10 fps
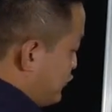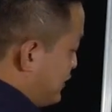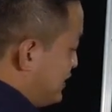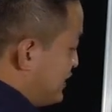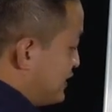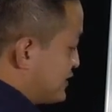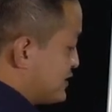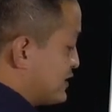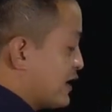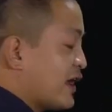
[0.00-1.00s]
we need
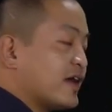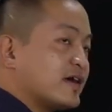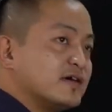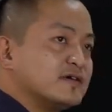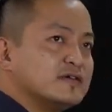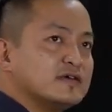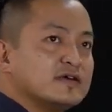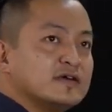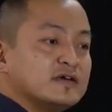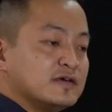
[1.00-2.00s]
a
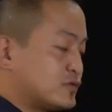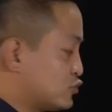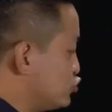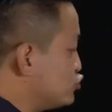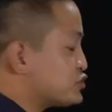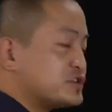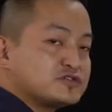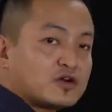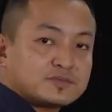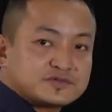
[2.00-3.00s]
2-3
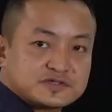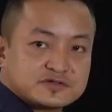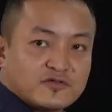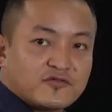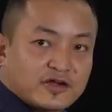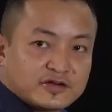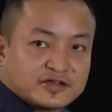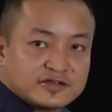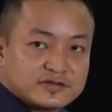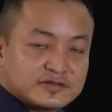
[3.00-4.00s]
drops of
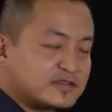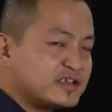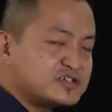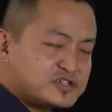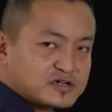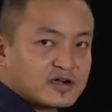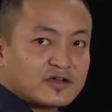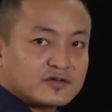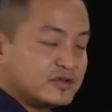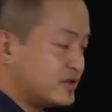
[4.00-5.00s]
iodine, tincture
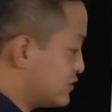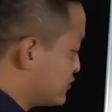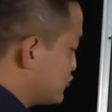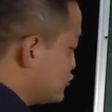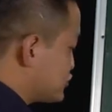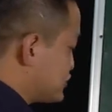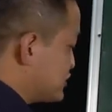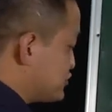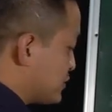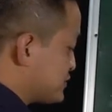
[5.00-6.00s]
iodine,
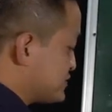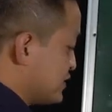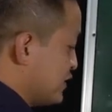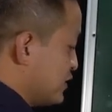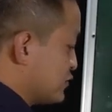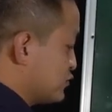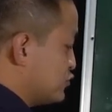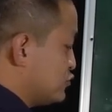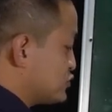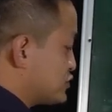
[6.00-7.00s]
2-3 drops.
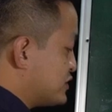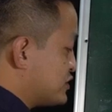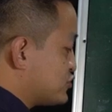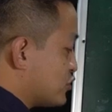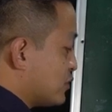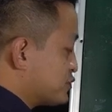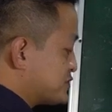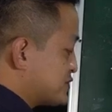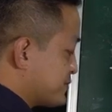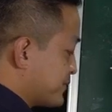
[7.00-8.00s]
2-3
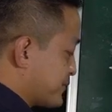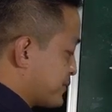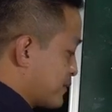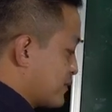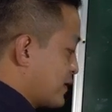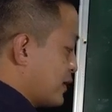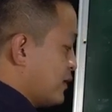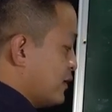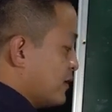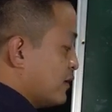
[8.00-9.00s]
drops
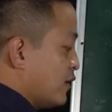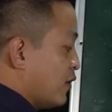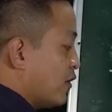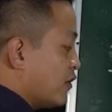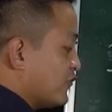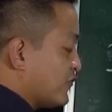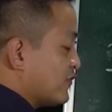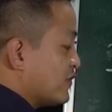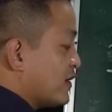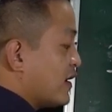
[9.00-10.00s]
of
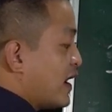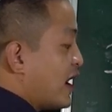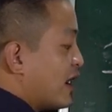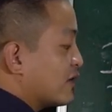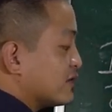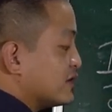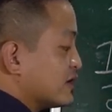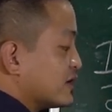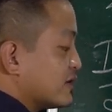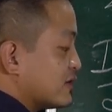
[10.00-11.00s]

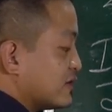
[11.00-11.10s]
iodine.